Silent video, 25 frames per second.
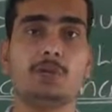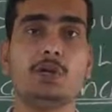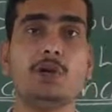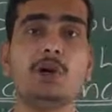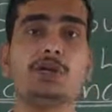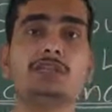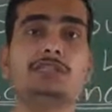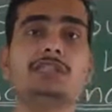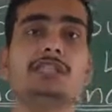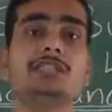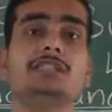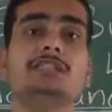
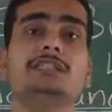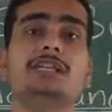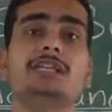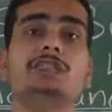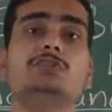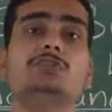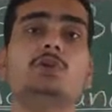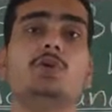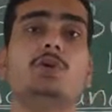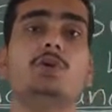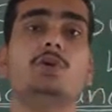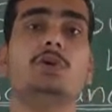because he is
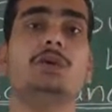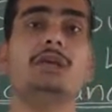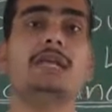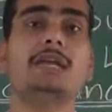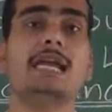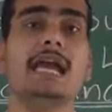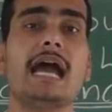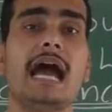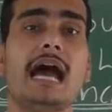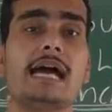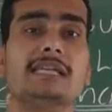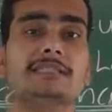just
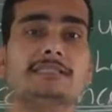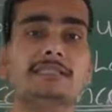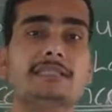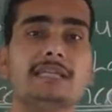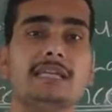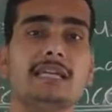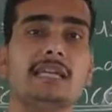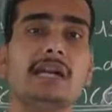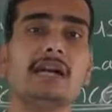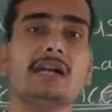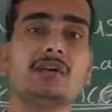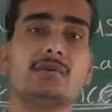only
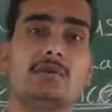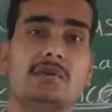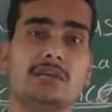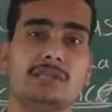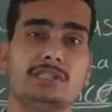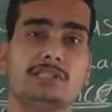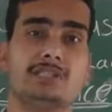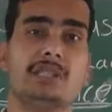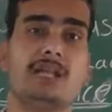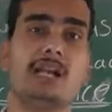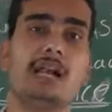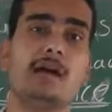asking a
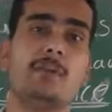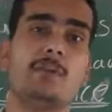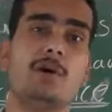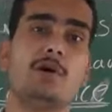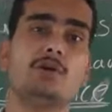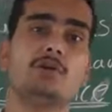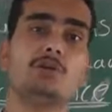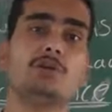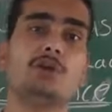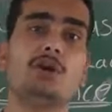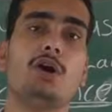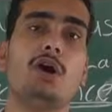question
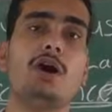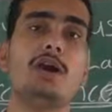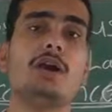about